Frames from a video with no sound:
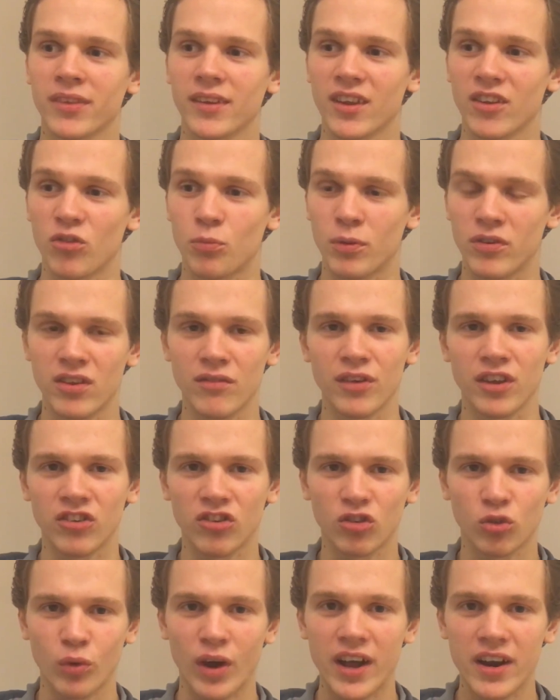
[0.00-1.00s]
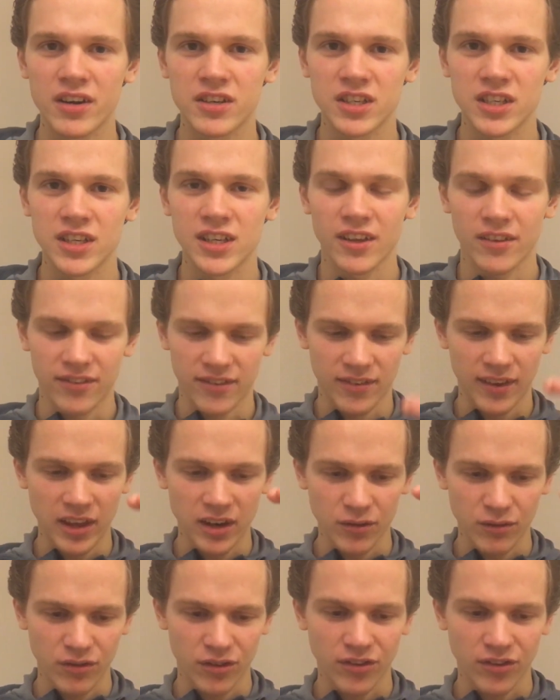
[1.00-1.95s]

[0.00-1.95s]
a specific strategy, a set of